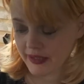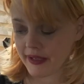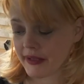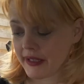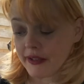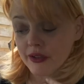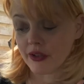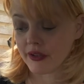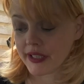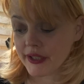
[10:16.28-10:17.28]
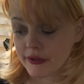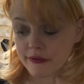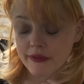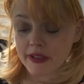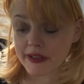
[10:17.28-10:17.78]
I'm getting a lot here
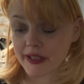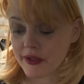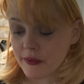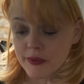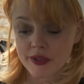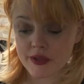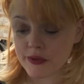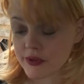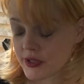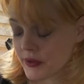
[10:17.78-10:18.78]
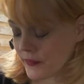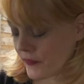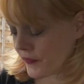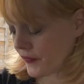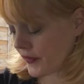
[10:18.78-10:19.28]
of that they don't want to talk to you.
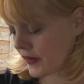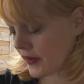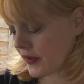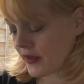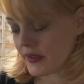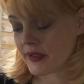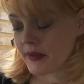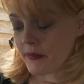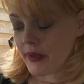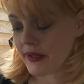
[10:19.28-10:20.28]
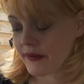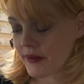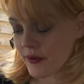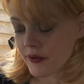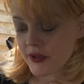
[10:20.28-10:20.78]
So my
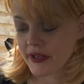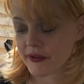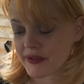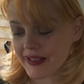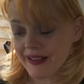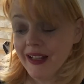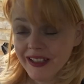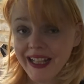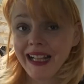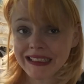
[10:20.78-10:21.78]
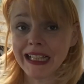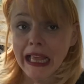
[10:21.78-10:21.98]
throat chakra is like, no,